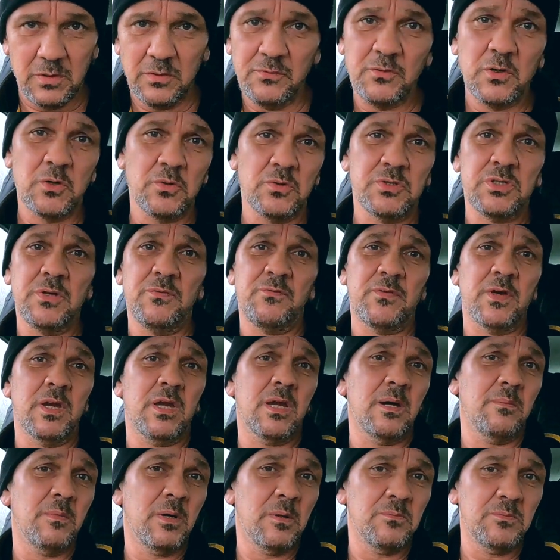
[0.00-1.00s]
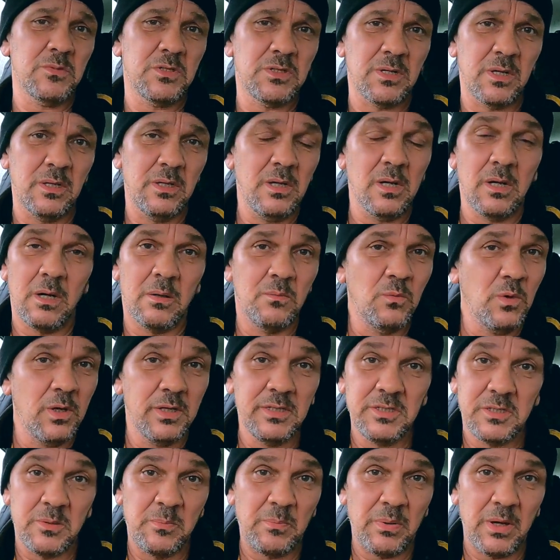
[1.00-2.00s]
Of course, if they come up and say, yeah, I'm
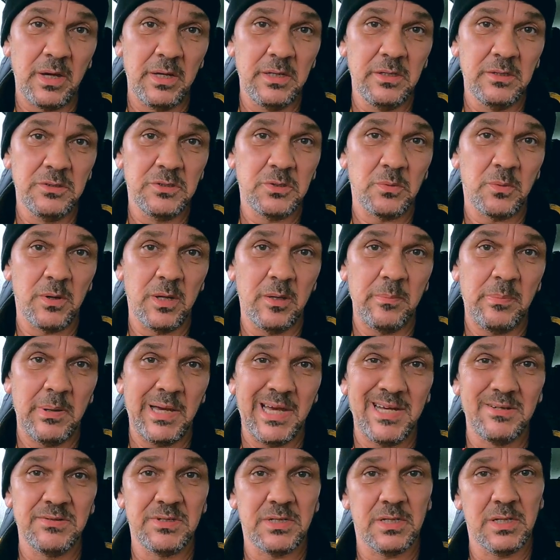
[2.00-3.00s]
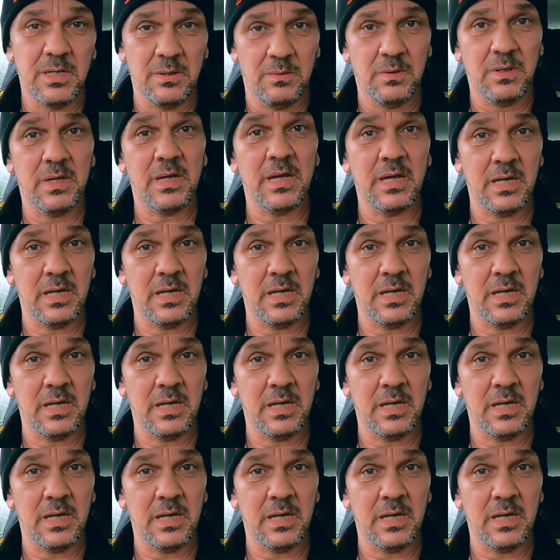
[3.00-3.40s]
willing to pay you £20 an hour,